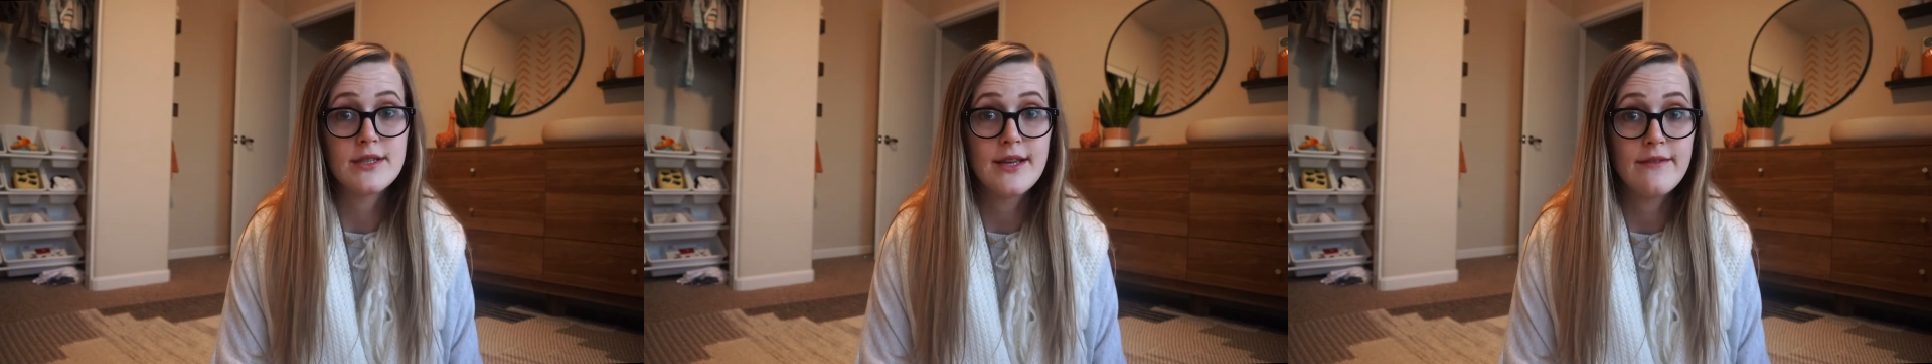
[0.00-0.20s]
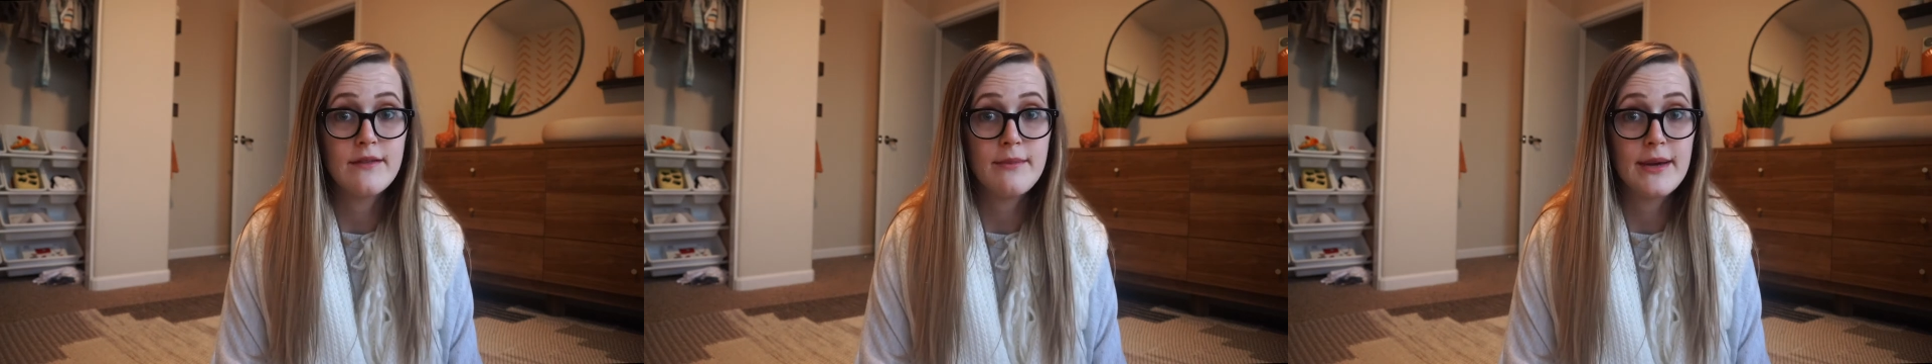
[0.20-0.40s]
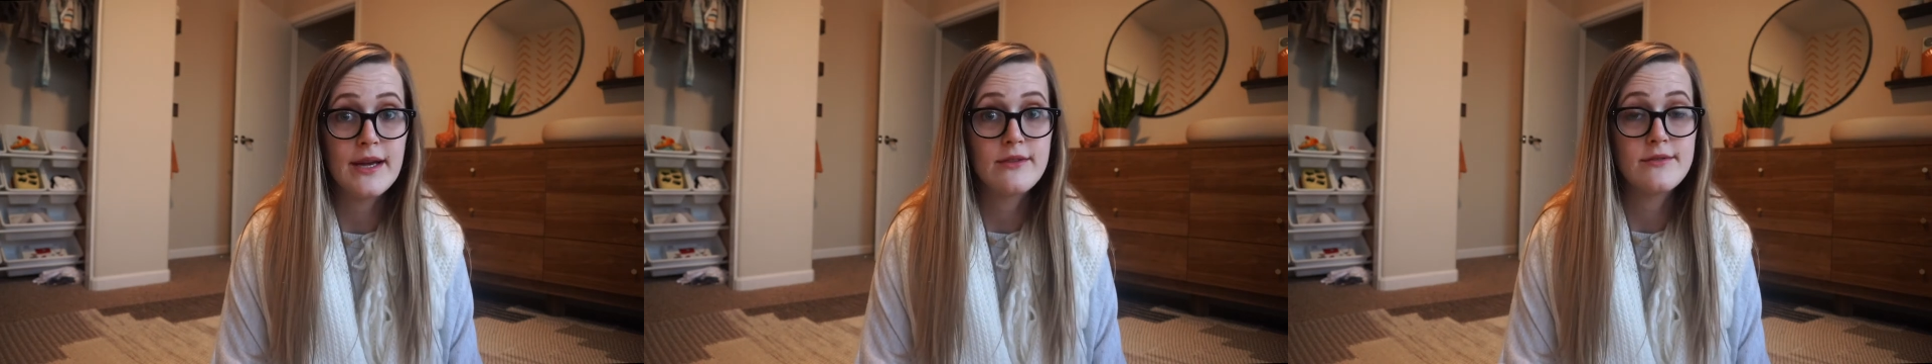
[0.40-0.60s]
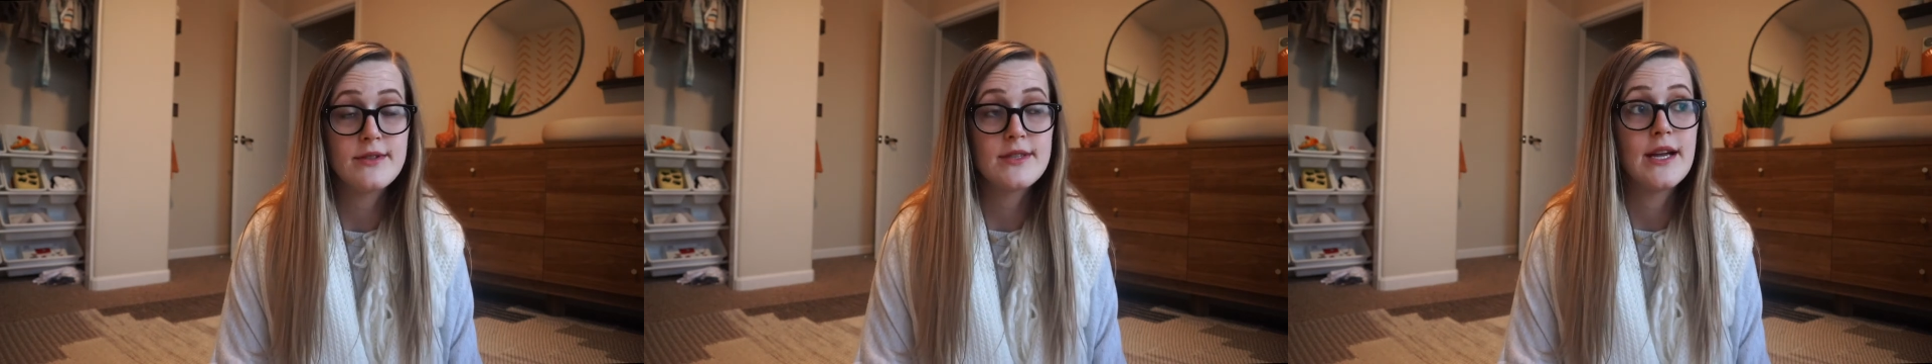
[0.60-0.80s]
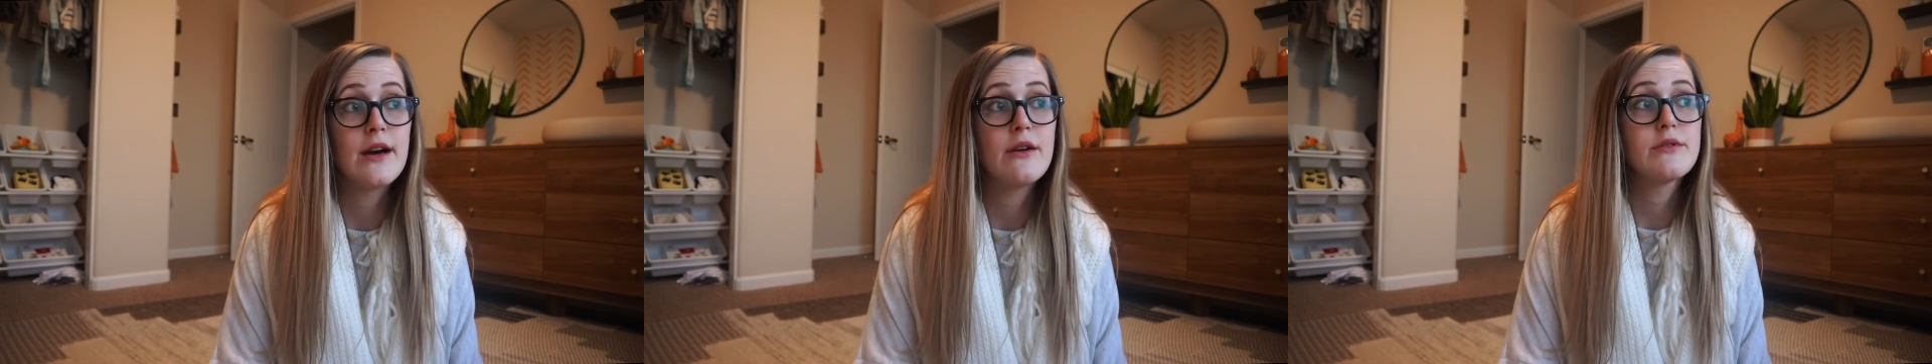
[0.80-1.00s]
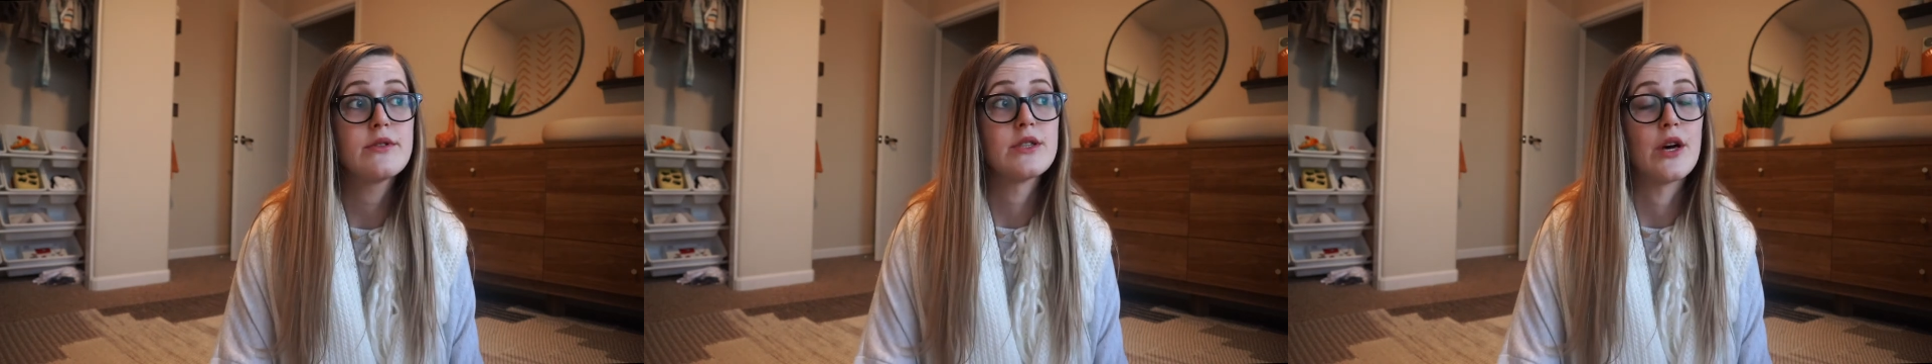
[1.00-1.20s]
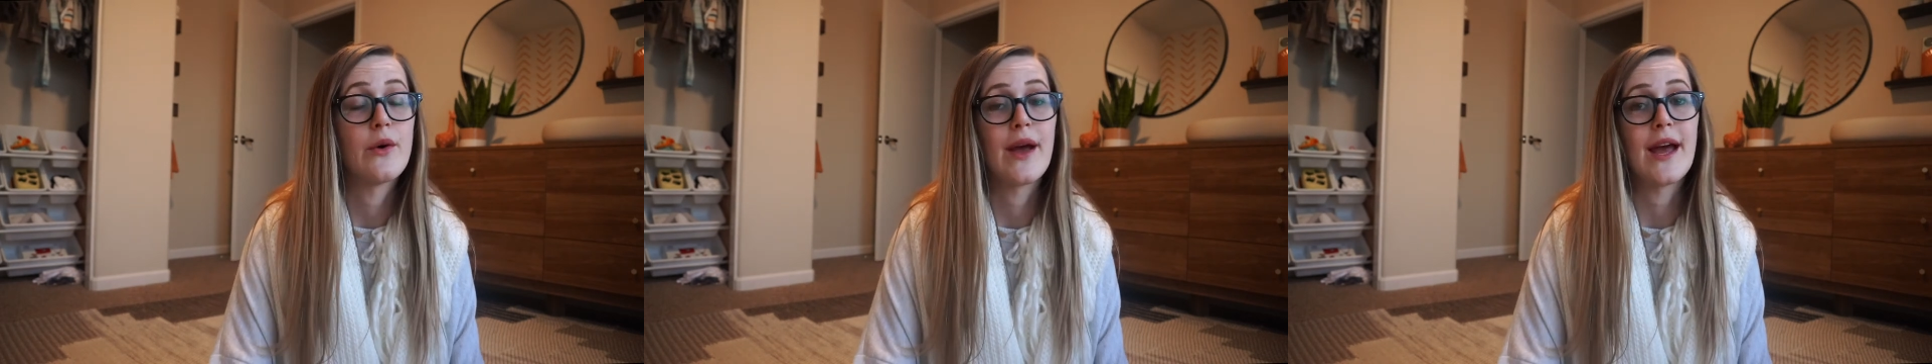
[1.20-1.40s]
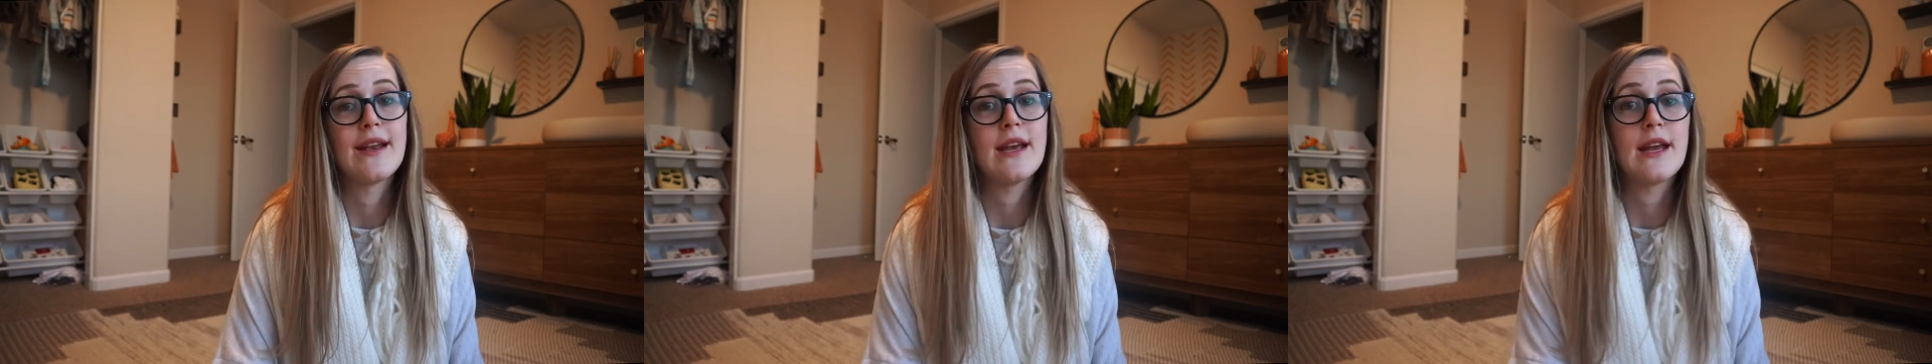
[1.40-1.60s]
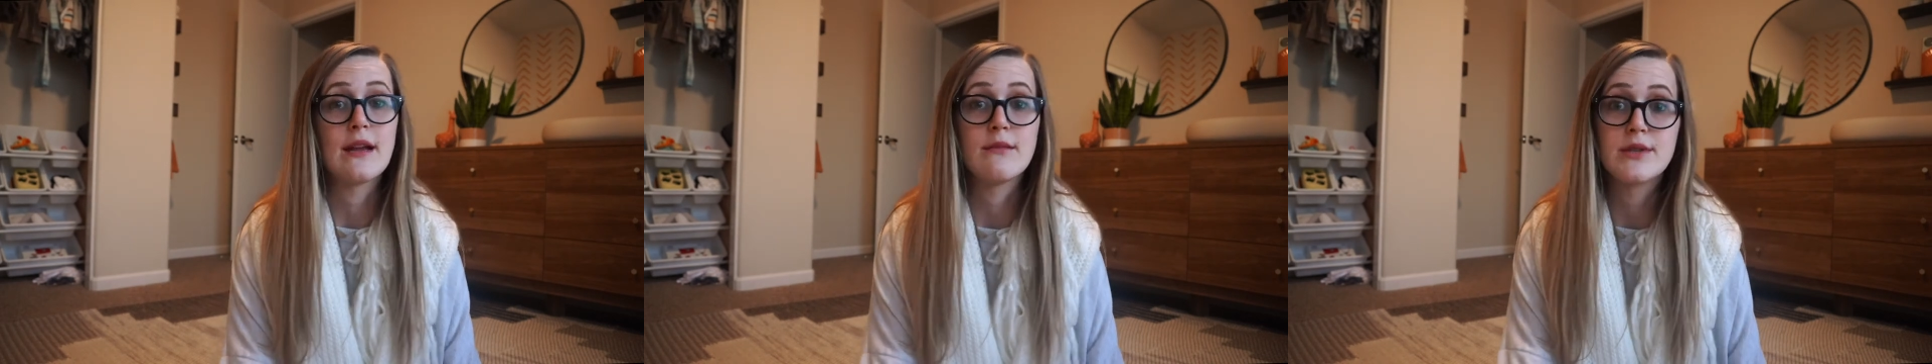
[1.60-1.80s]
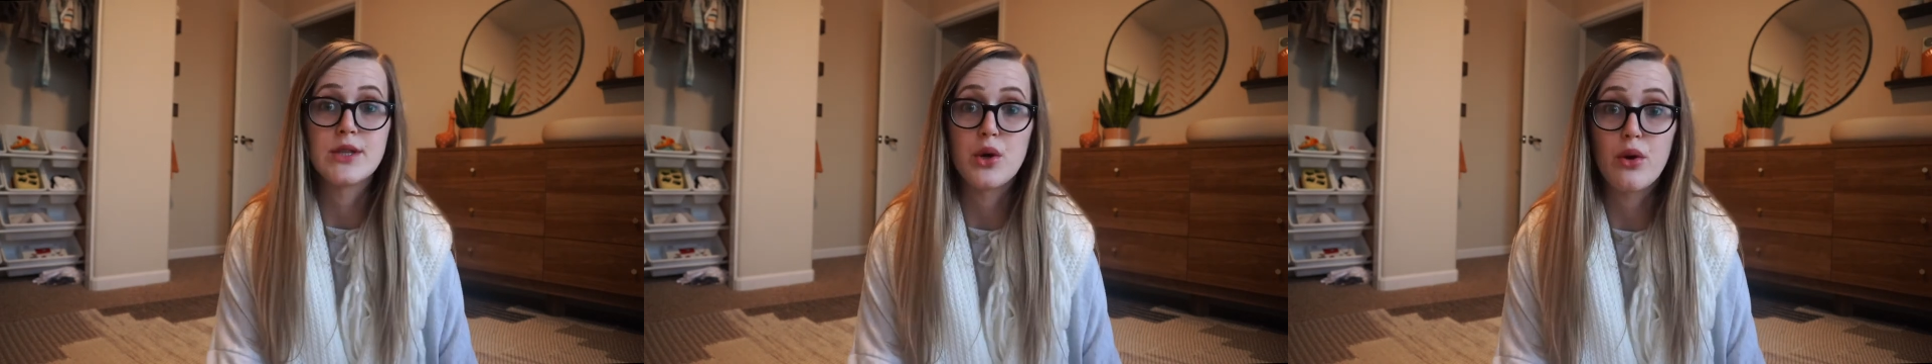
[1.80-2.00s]
seven pounds now so i had to get
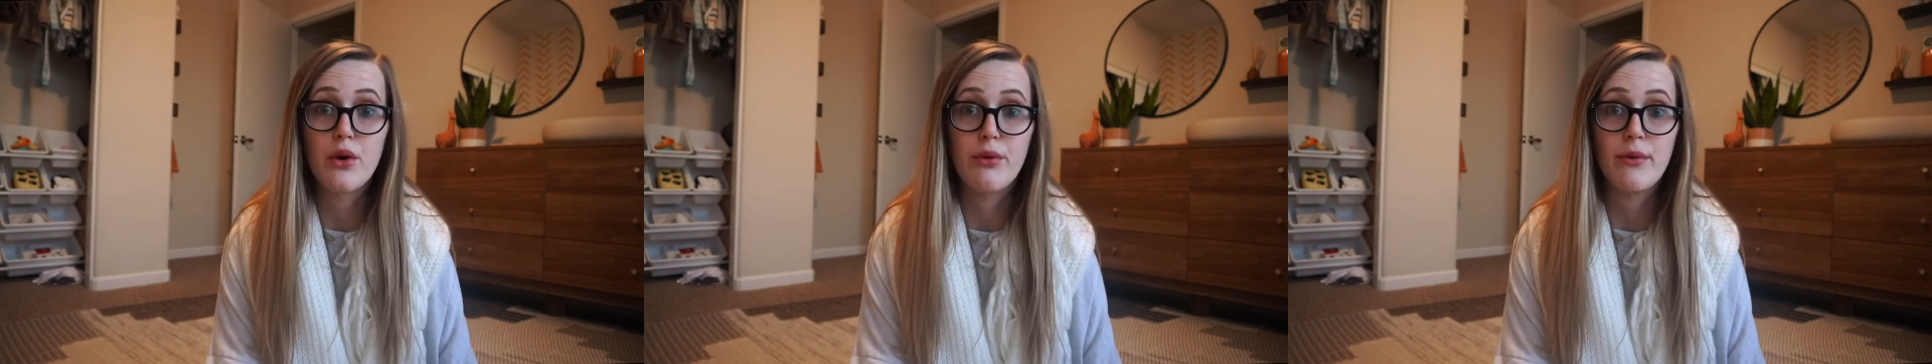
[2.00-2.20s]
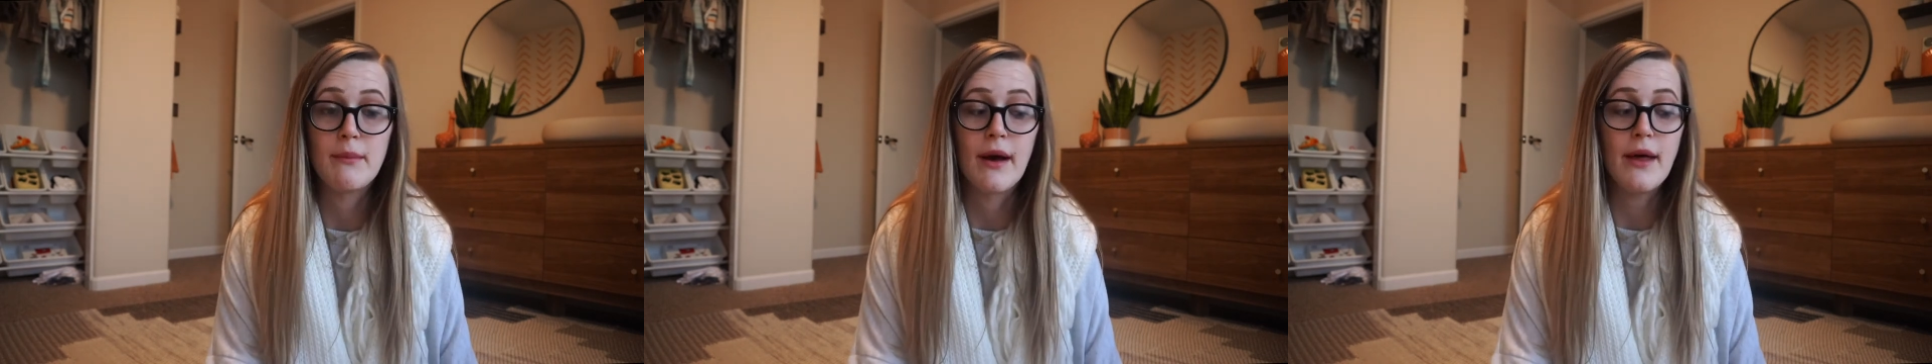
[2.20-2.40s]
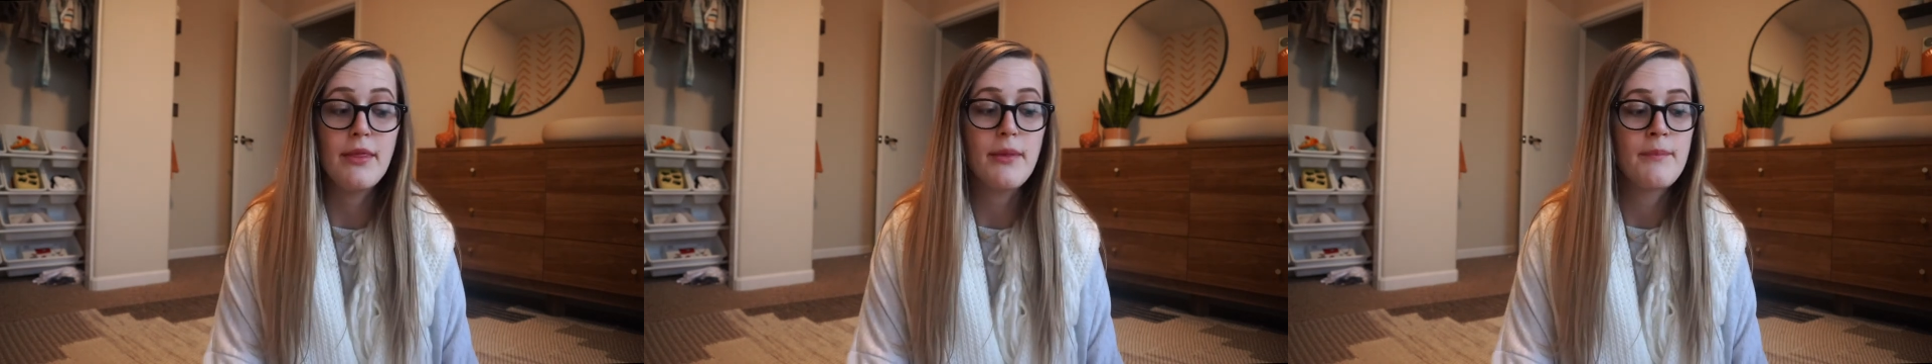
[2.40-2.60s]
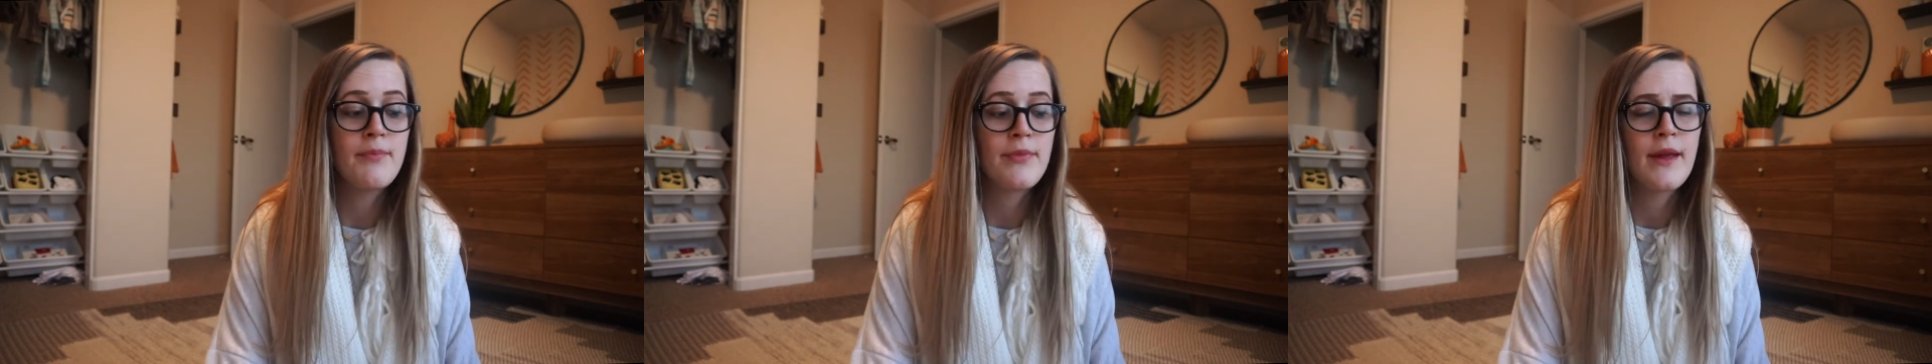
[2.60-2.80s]
him zero to three month